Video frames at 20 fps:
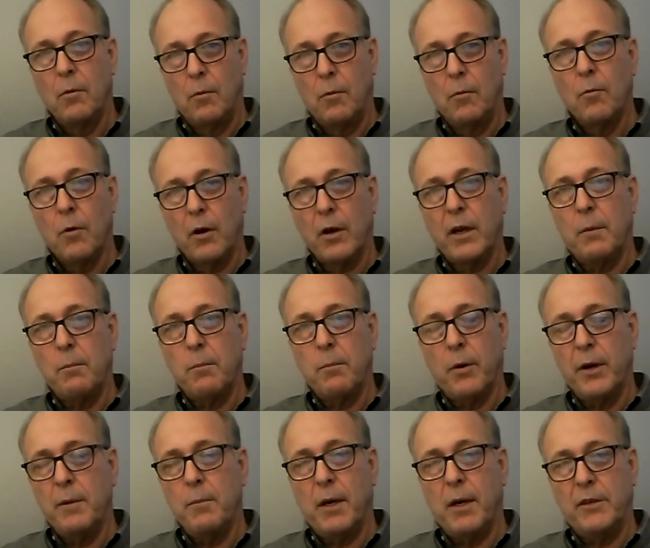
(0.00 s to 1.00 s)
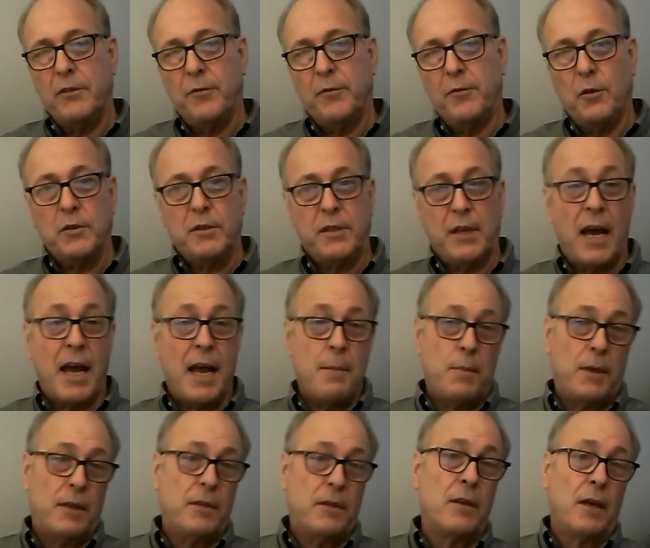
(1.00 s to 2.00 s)
working pretty much
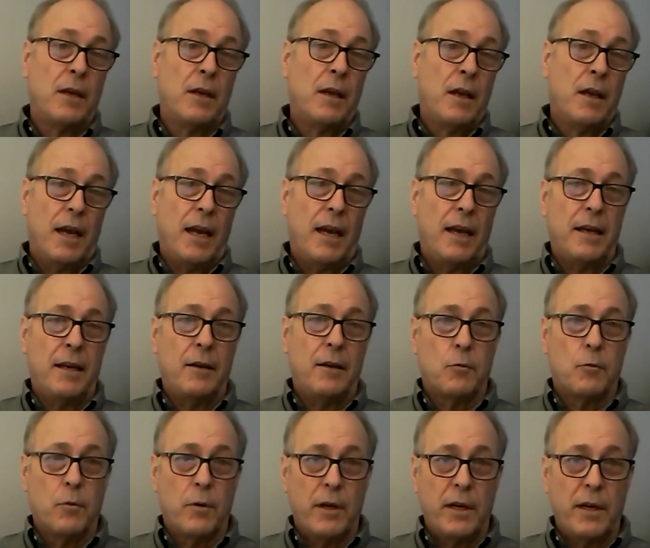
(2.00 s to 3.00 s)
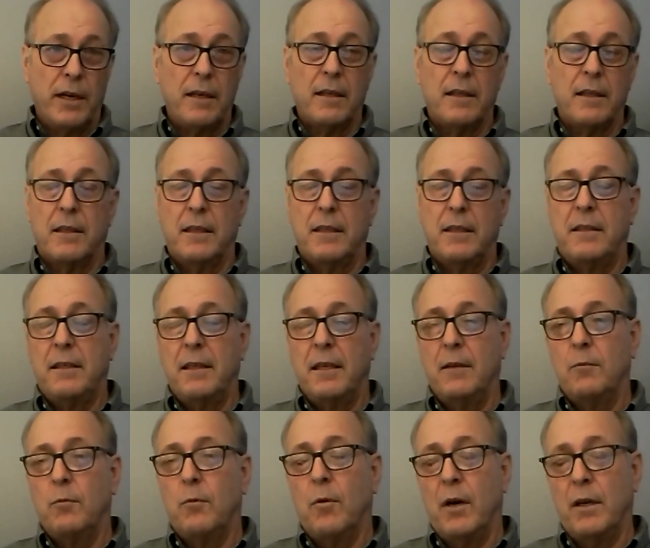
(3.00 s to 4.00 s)
full-time, and it really
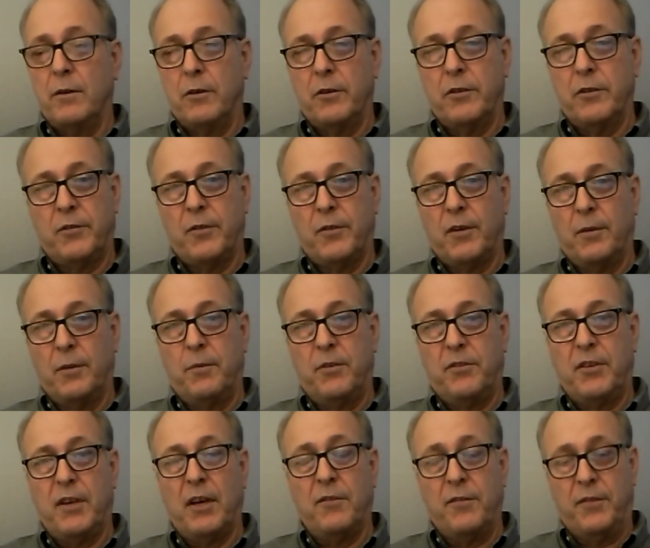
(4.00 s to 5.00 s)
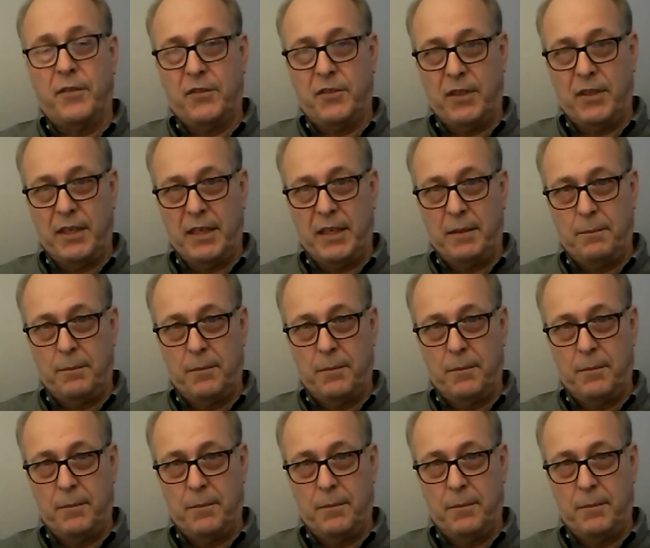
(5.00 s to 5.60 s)
did wonders for his self-esteem.